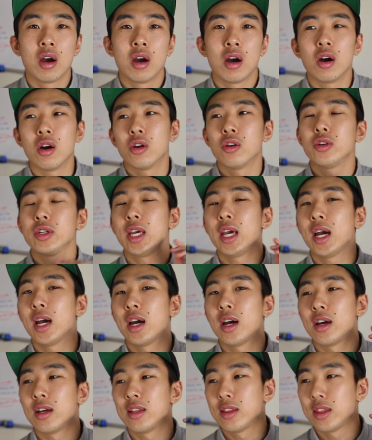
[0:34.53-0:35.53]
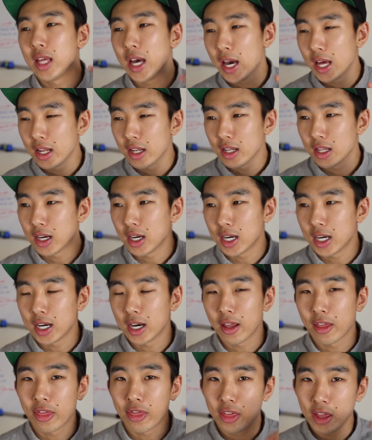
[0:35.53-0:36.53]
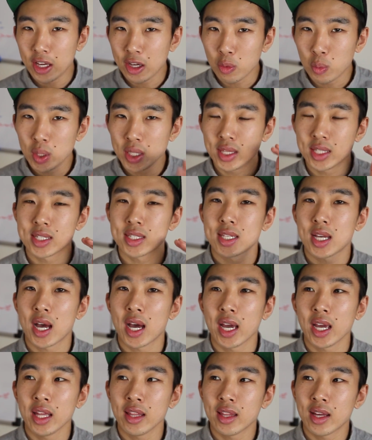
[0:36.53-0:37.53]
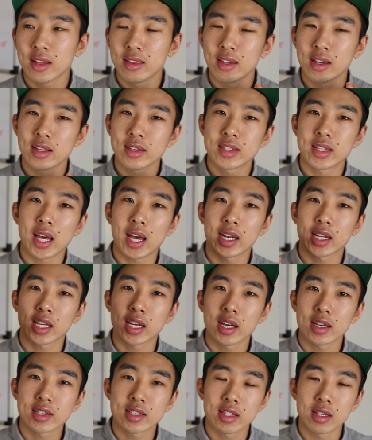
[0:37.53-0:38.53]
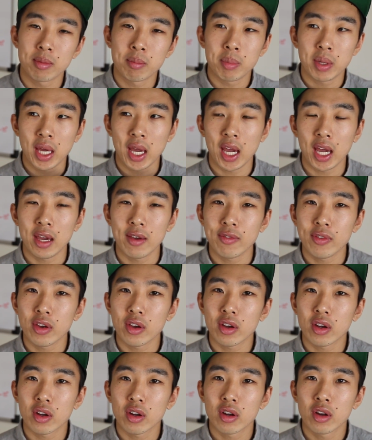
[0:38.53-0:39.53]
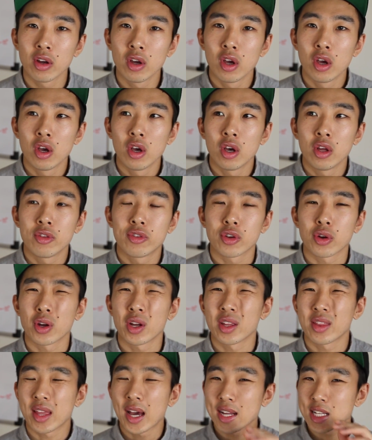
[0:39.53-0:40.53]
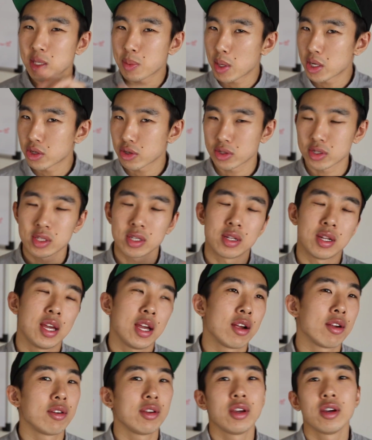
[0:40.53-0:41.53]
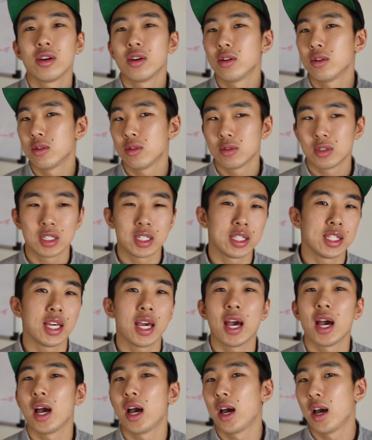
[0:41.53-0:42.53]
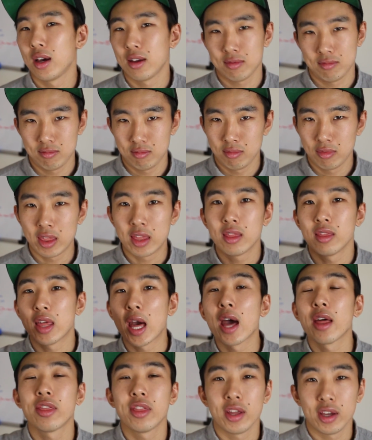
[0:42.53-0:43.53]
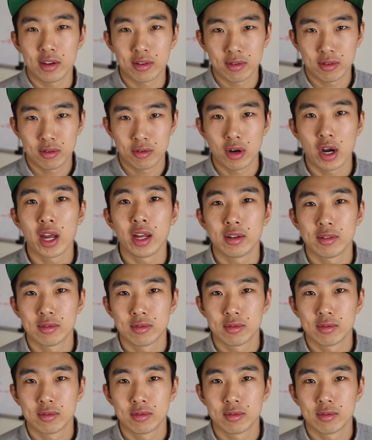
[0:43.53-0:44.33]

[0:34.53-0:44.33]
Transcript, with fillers: Oh yeah, that uh, thing we designed that does that custom behavior during that special scenario, yeah, that thing, right?